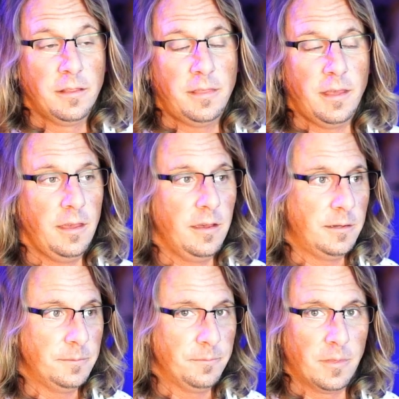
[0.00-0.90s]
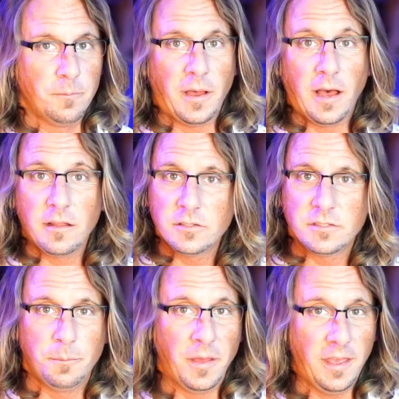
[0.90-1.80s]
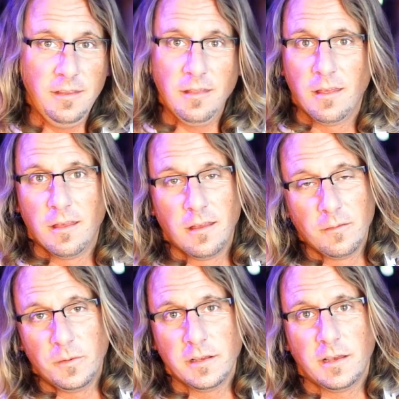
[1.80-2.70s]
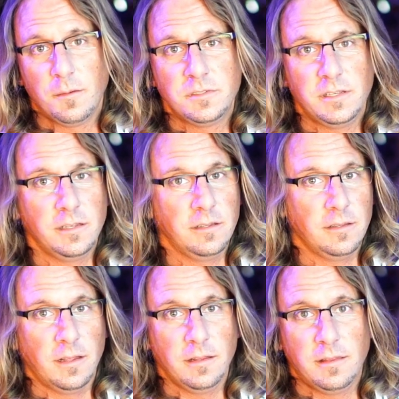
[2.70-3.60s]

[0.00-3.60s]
They polish the paint when it comes in.